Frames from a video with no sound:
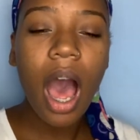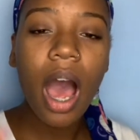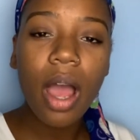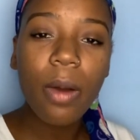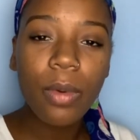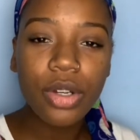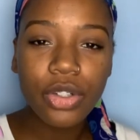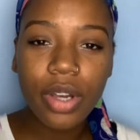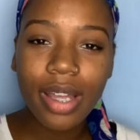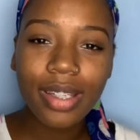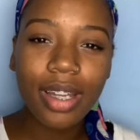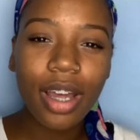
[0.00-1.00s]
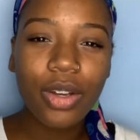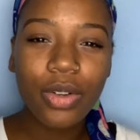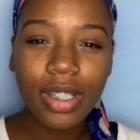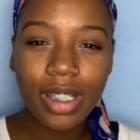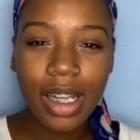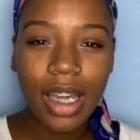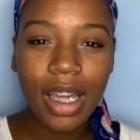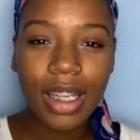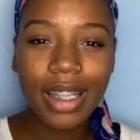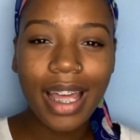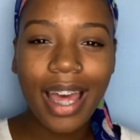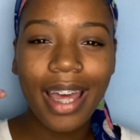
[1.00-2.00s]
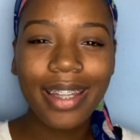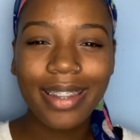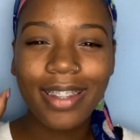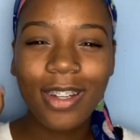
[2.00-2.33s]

i want you guys to understand that